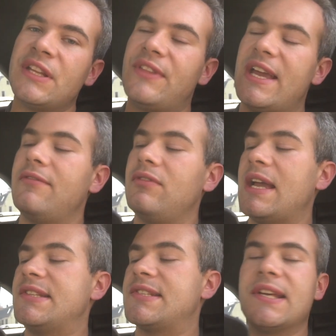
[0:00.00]
they have
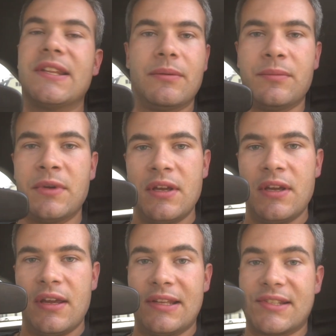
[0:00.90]
lights in them,
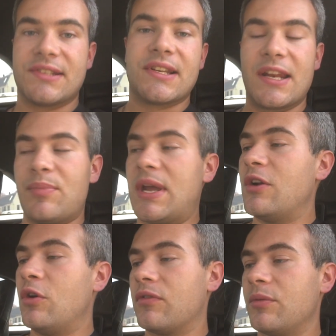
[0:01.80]
and since I had to
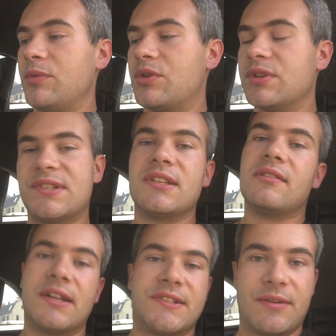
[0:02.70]
paint over them, you couldn't see the
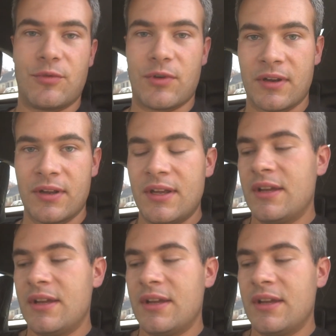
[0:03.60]
lights anymore.